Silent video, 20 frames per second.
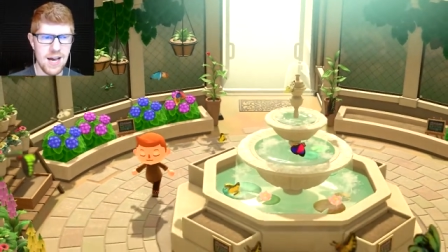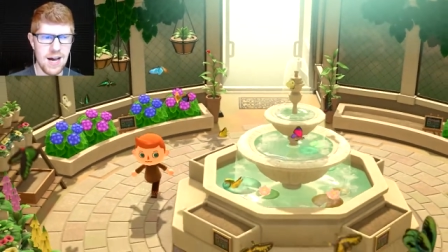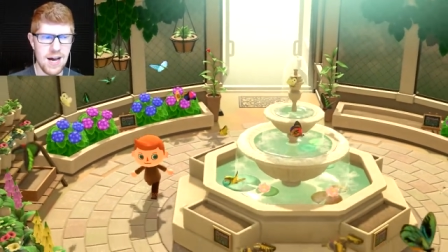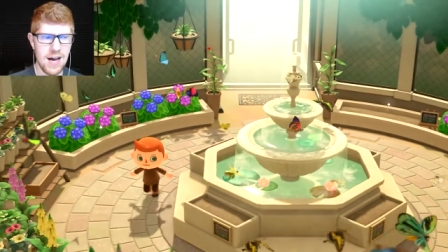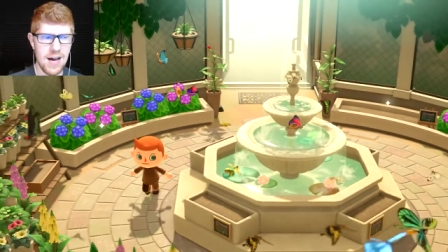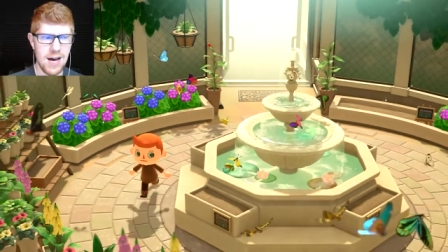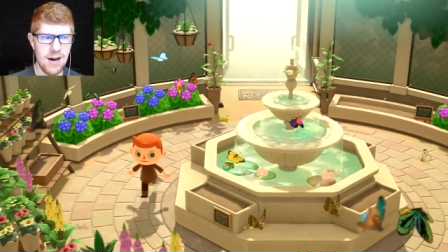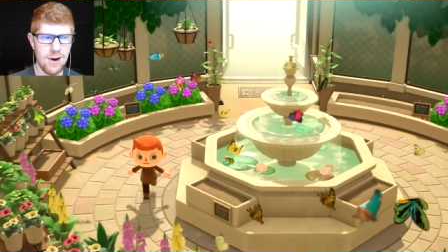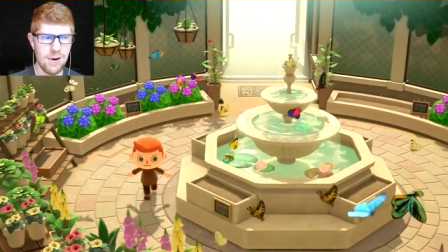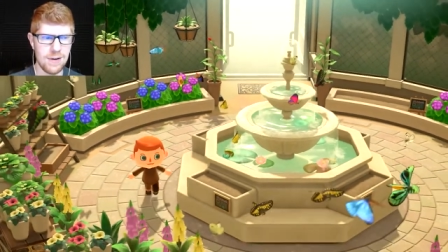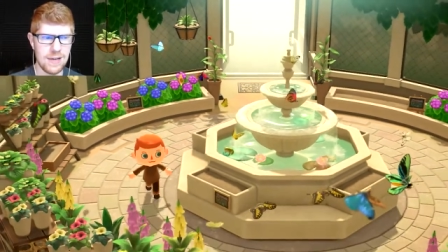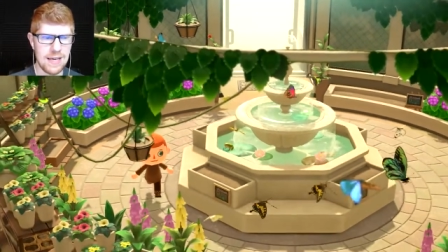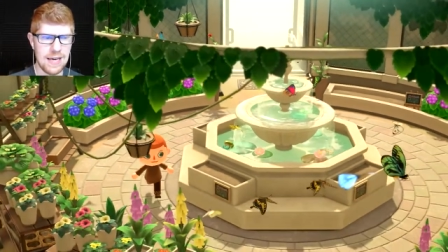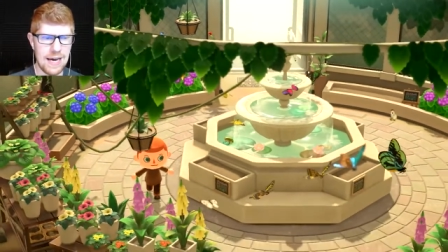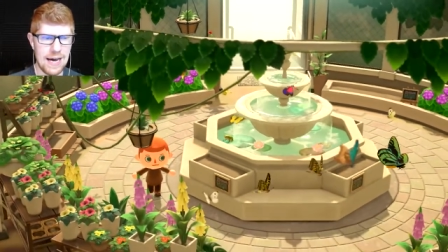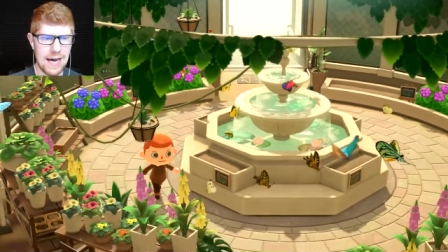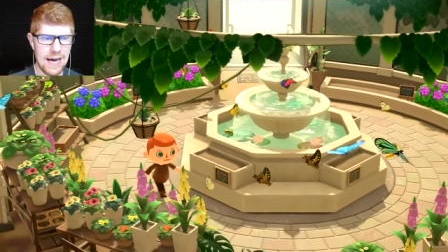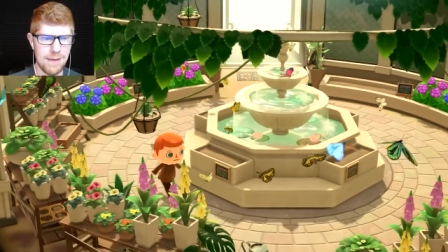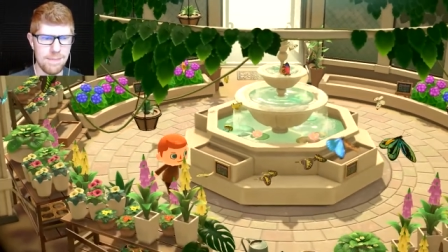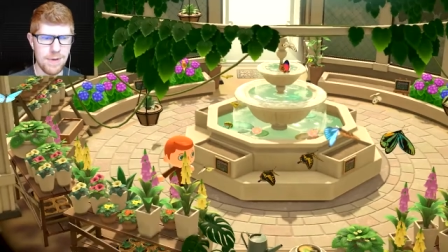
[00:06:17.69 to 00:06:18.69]
Oh,
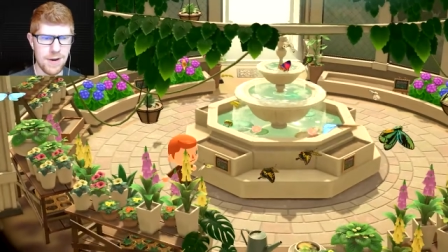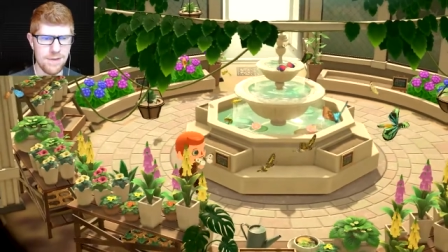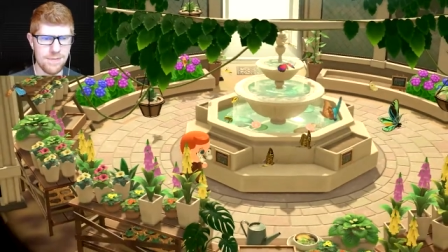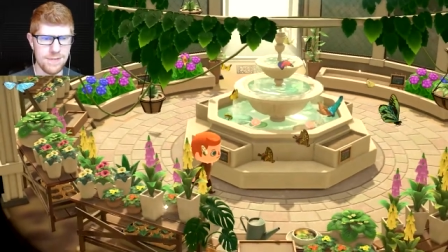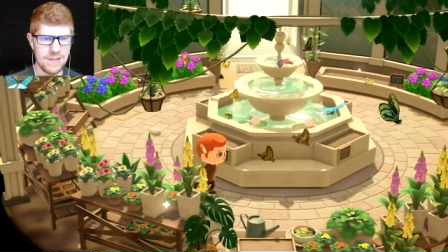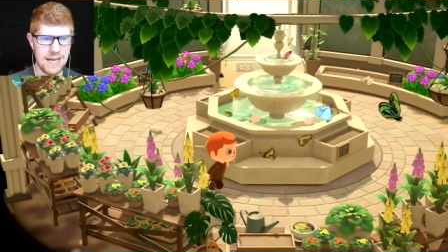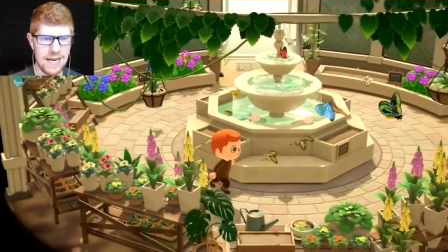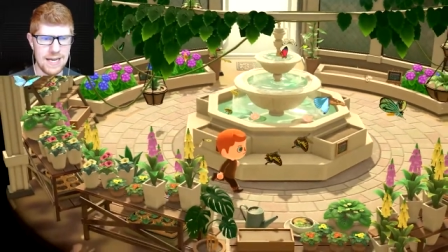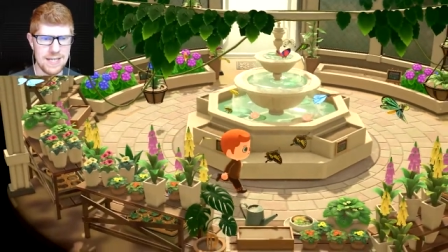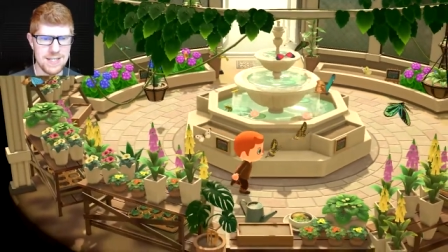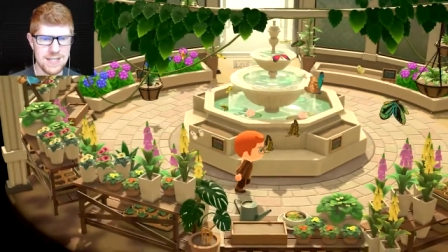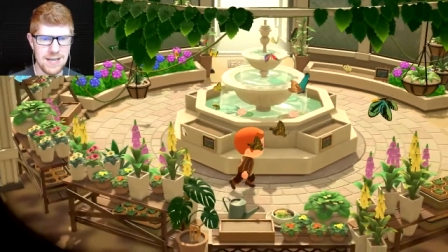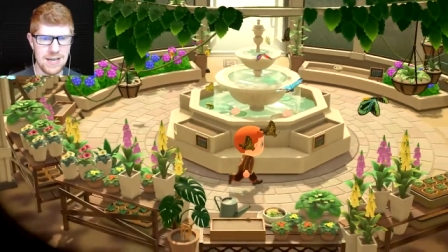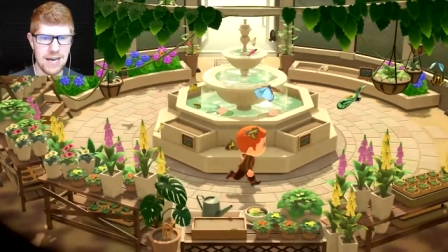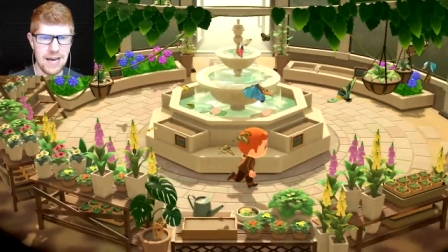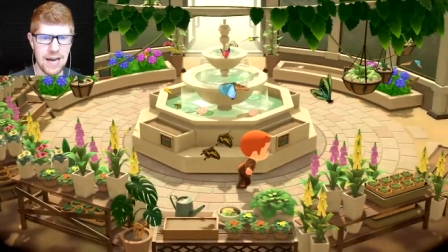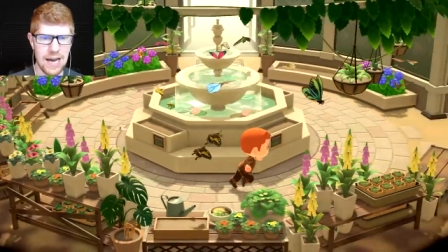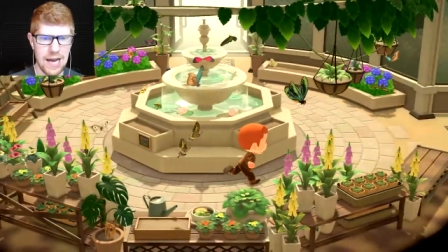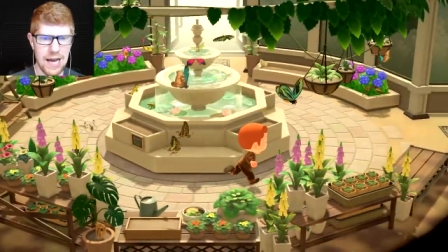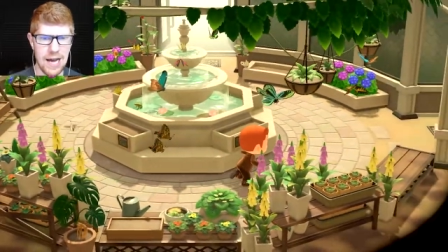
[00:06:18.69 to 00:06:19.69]
God, butterflies.
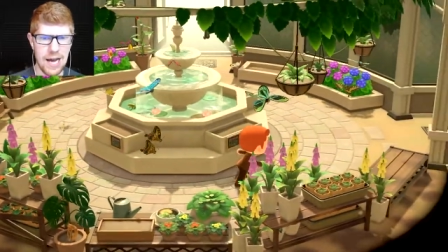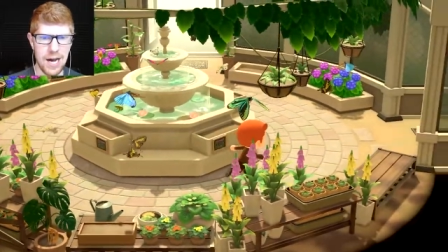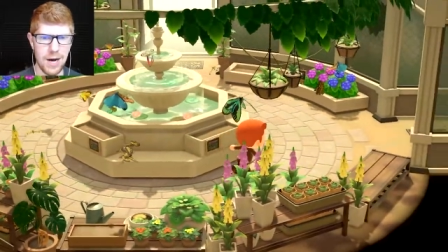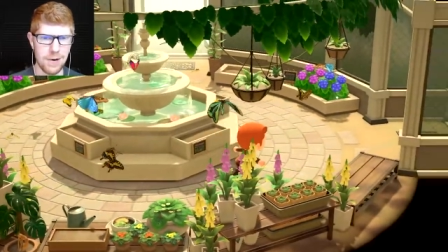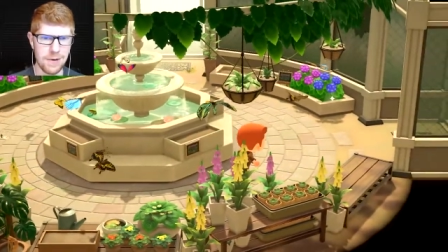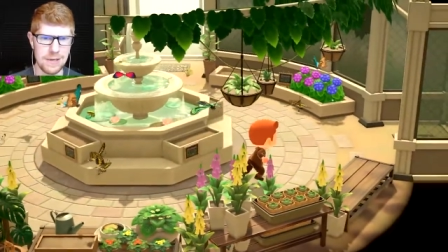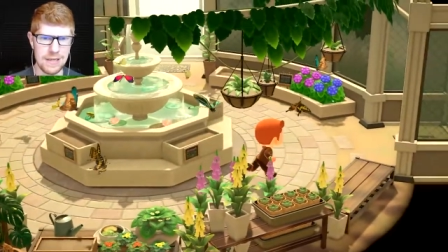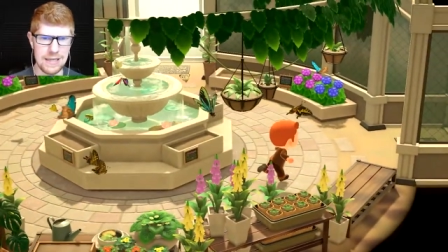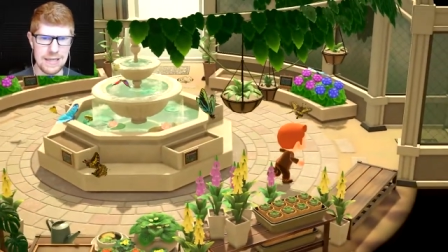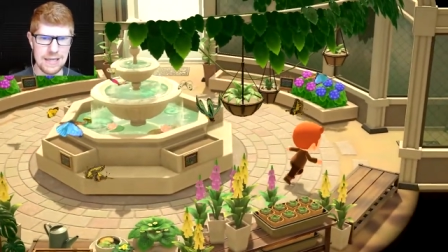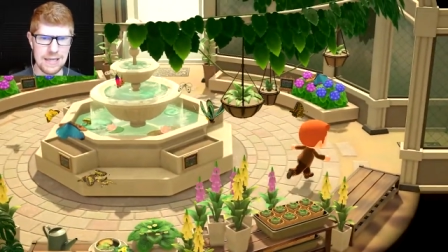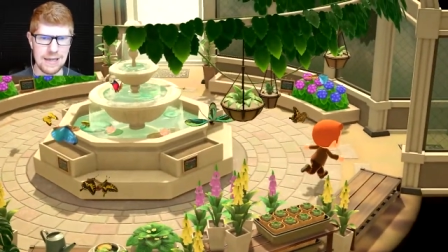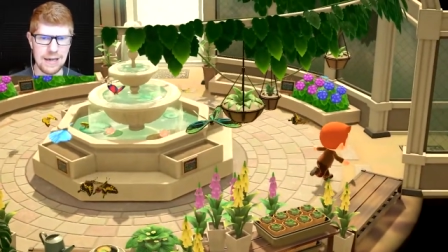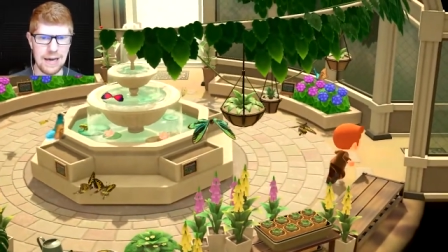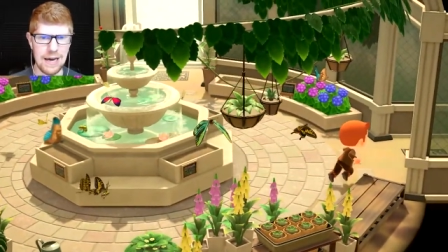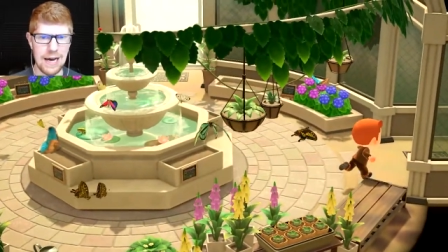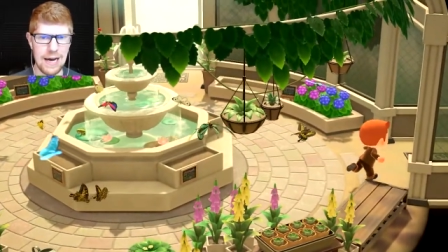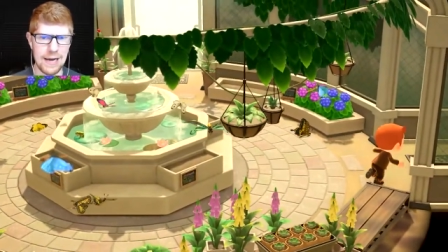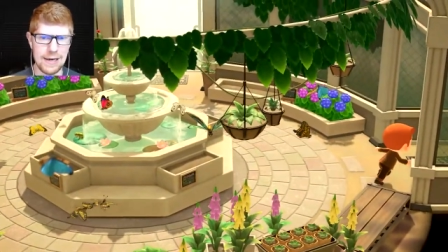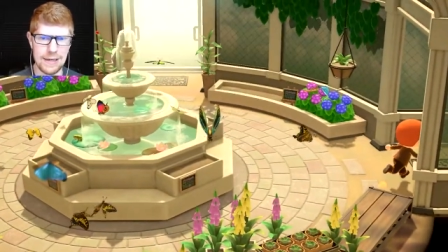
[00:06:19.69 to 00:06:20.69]
Oh,
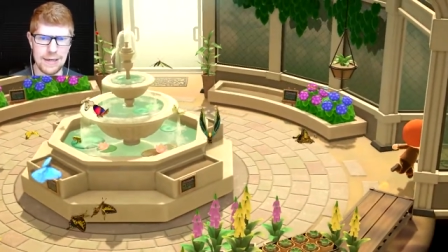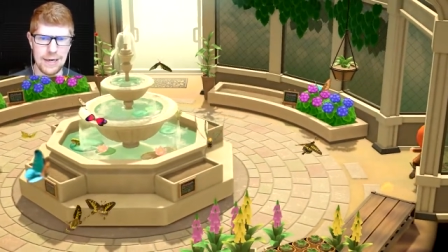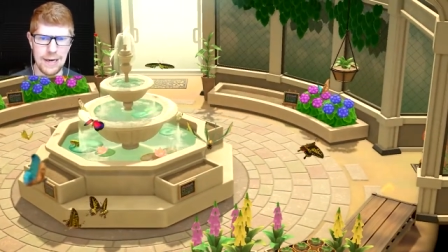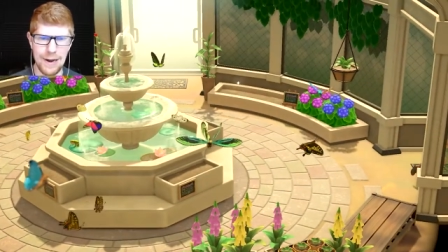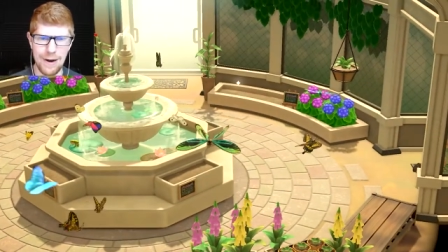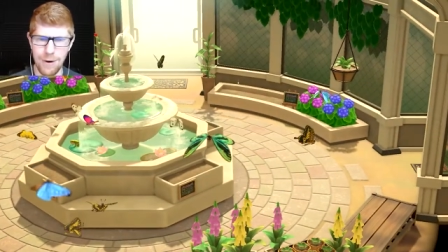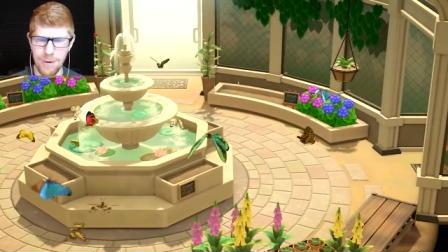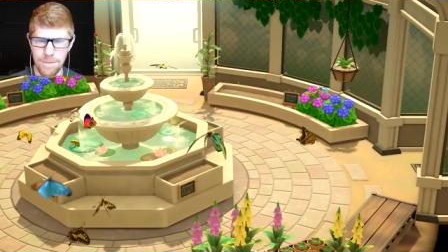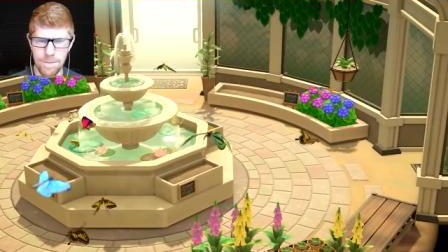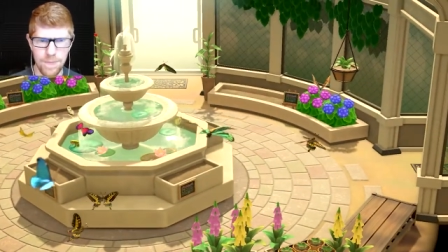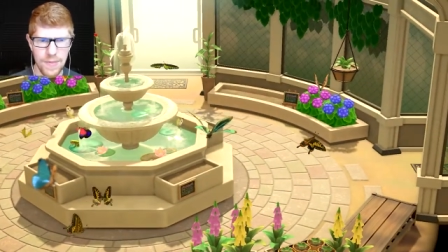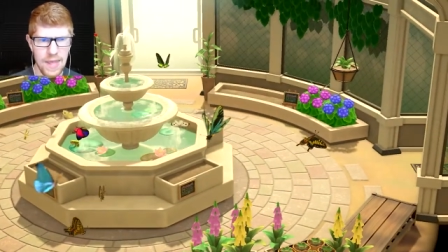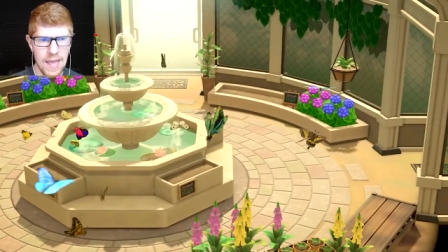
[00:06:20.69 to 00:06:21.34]
God, no.